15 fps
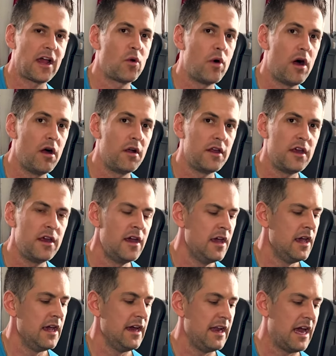quality.
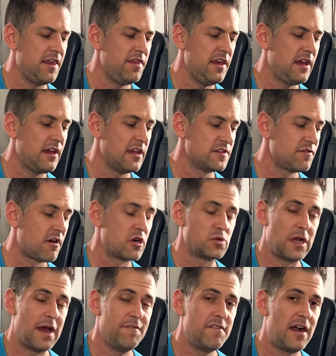And I think as far as
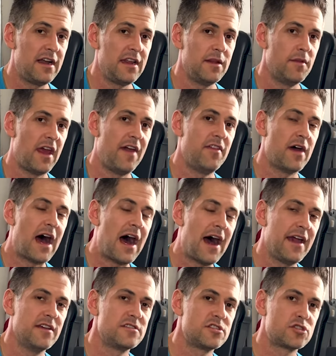what I'm finding, they have the
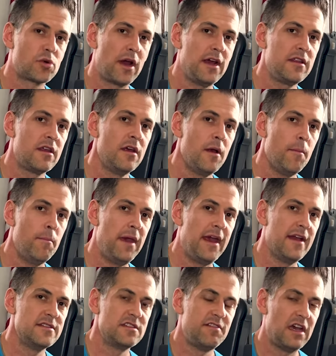highest strength
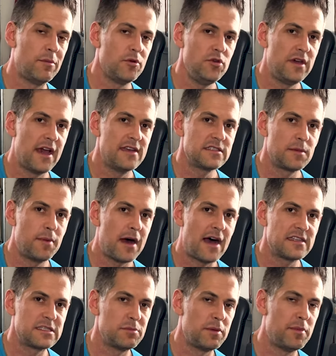bands available you guys can
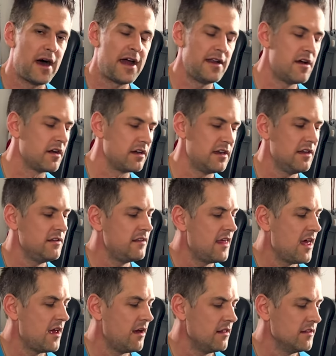possibly buy, and I'll get into
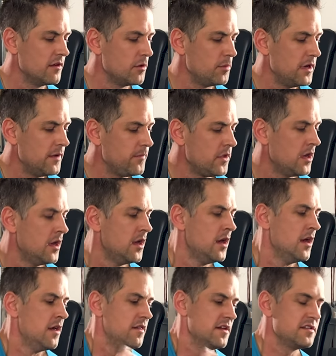that a little bit.
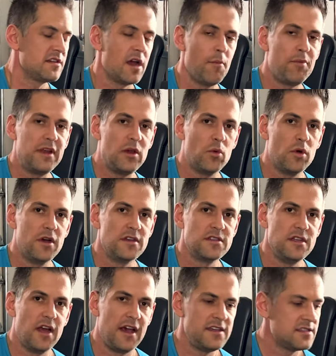This company was
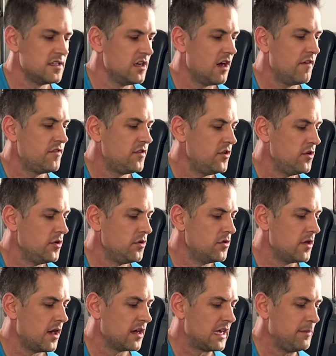nice enough to
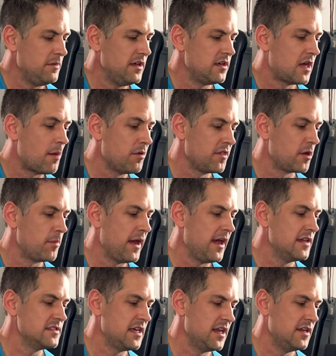uh, give me a couple of their
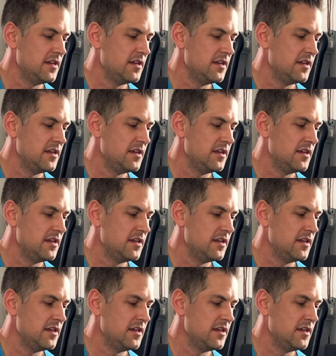bands at a